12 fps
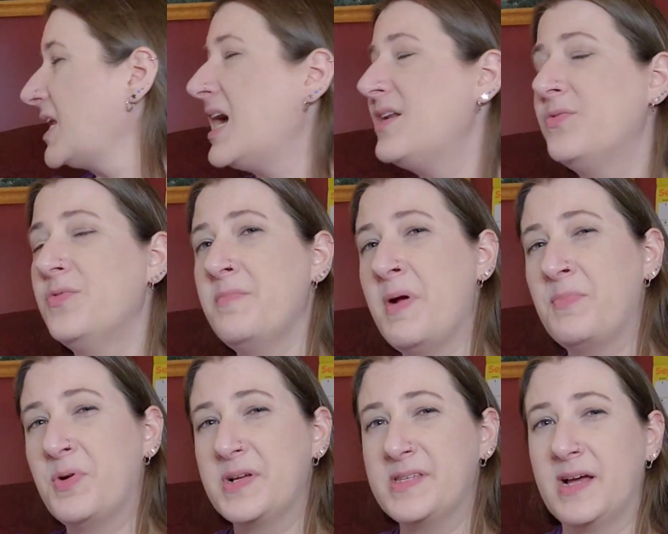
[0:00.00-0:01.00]
I don't
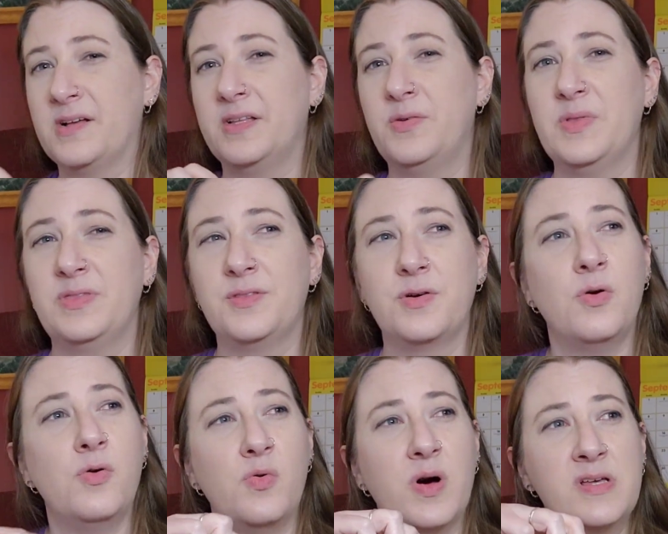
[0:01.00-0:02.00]
remember exactly what the goal
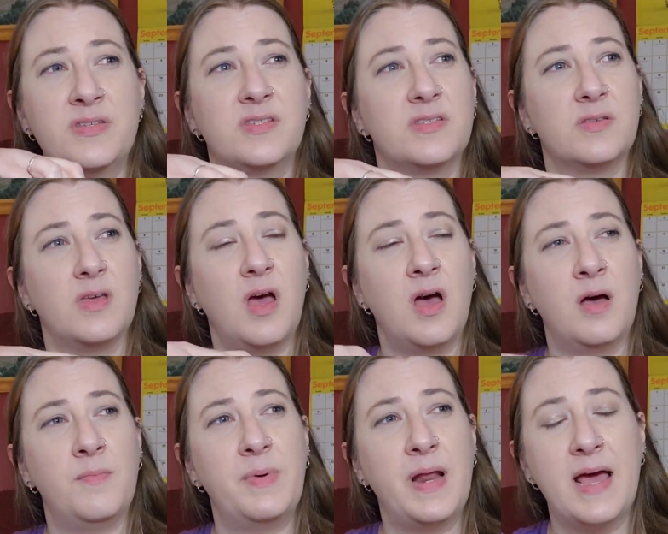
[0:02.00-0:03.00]
was,
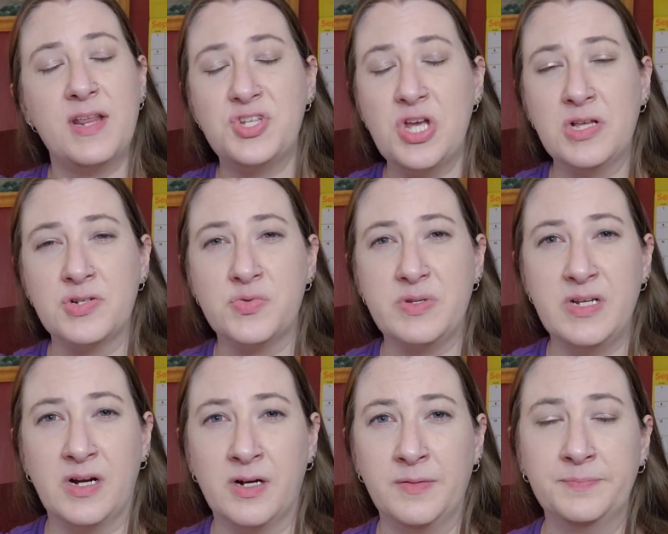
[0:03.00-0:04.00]
but I had a challenge with
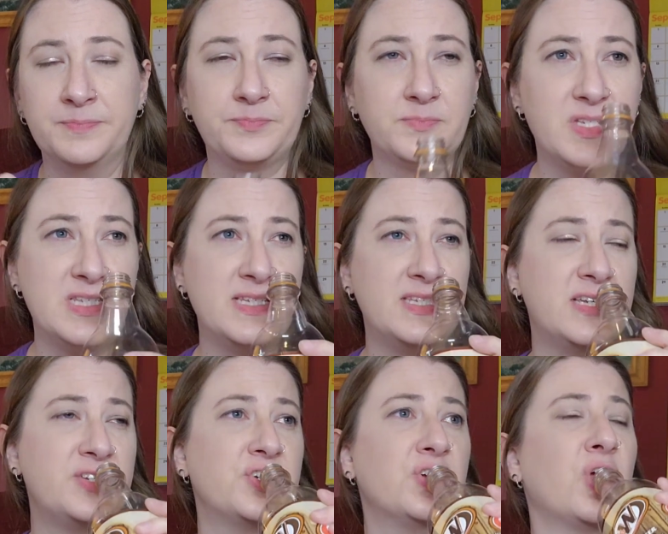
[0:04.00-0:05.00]
Darren, Dizzy
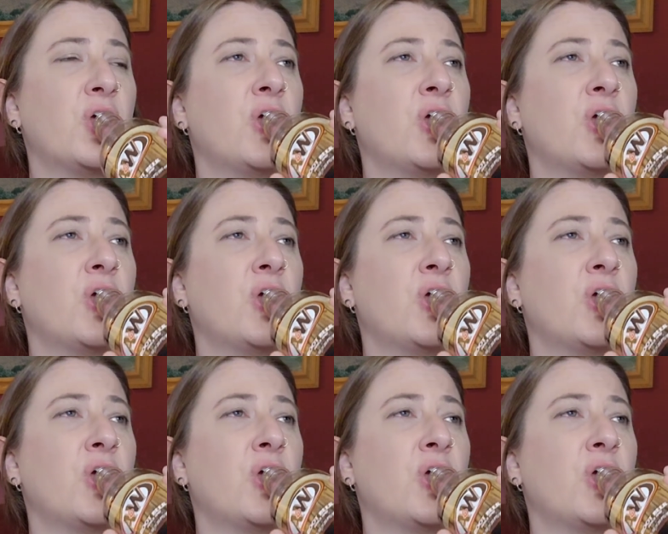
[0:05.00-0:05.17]
Stitcher.